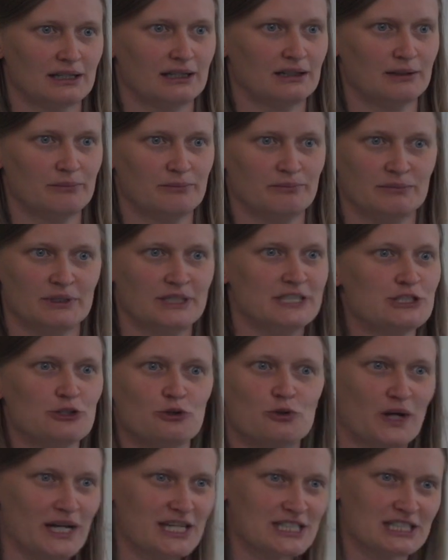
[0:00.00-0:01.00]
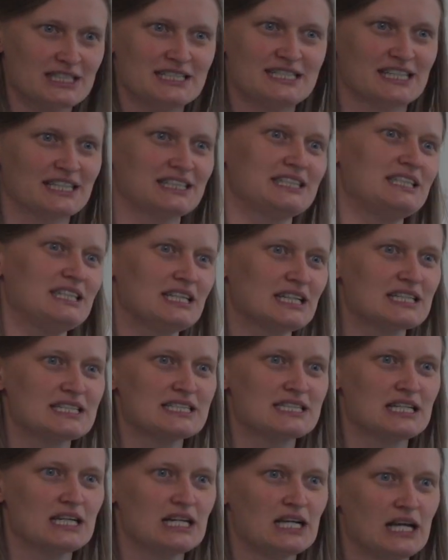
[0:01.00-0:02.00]
um, integration
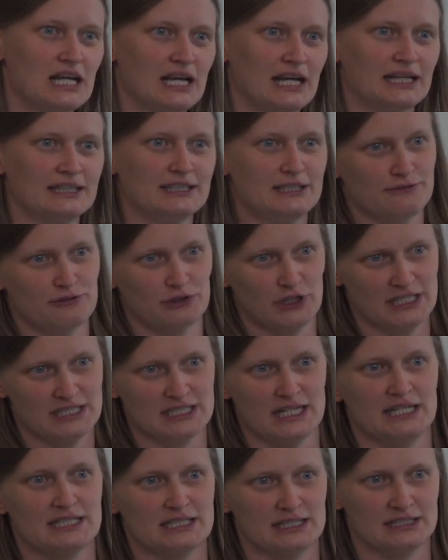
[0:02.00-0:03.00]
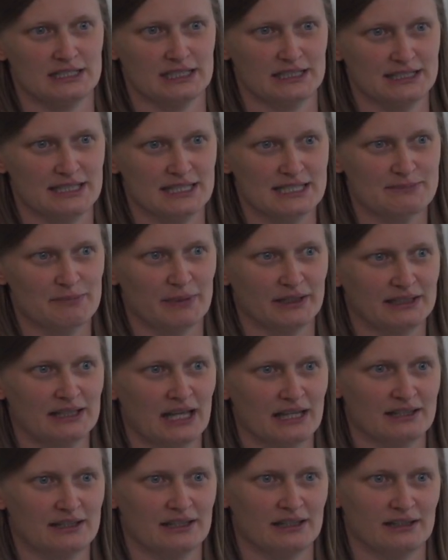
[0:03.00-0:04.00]
techniques and differentiation techniques, but
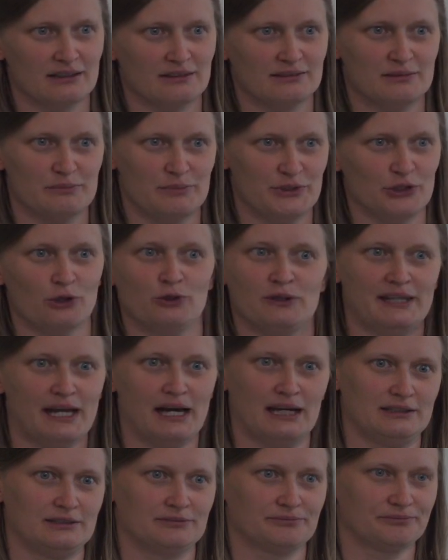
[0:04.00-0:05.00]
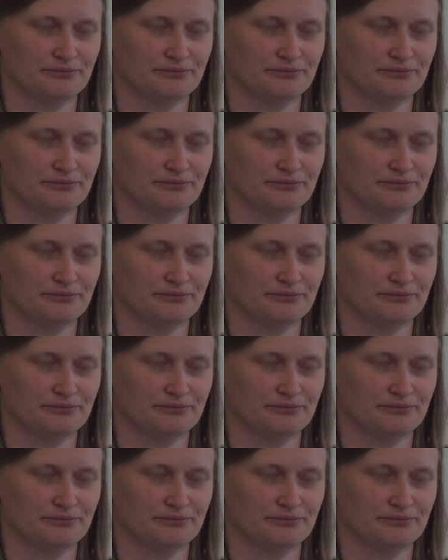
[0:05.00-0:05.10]
nothing beyond that.